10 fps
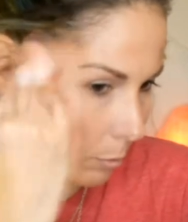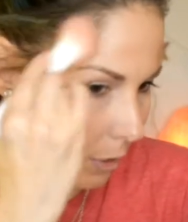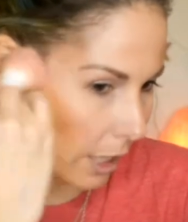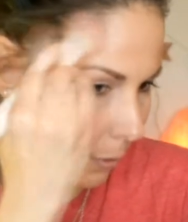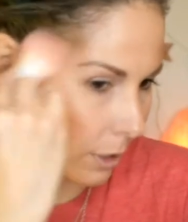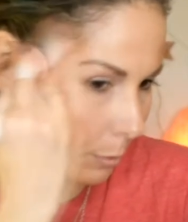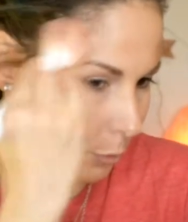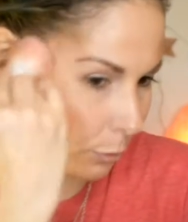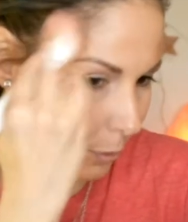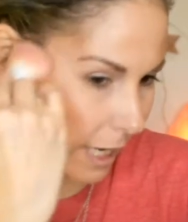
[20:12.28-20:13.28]
But I want
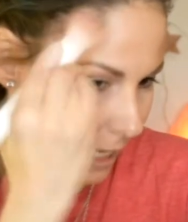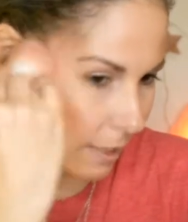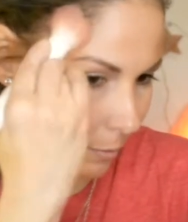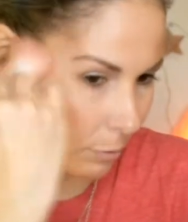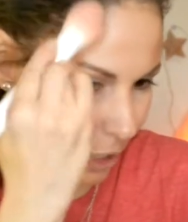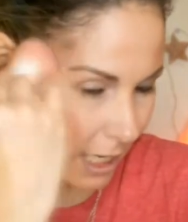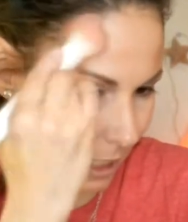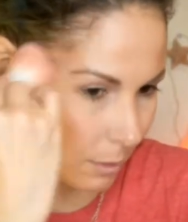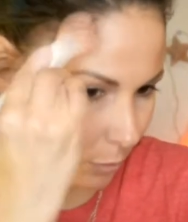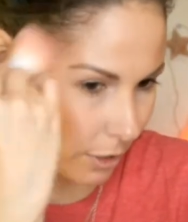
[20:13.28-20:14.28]
a
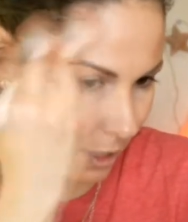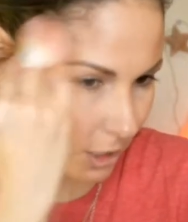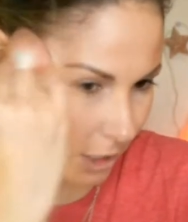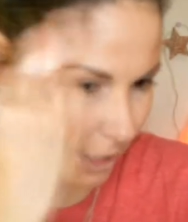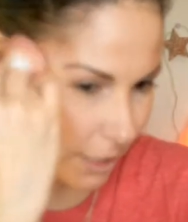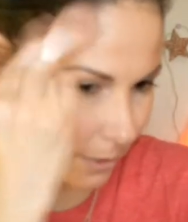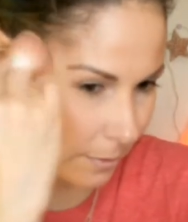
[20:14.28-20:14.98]
brightening bronzer.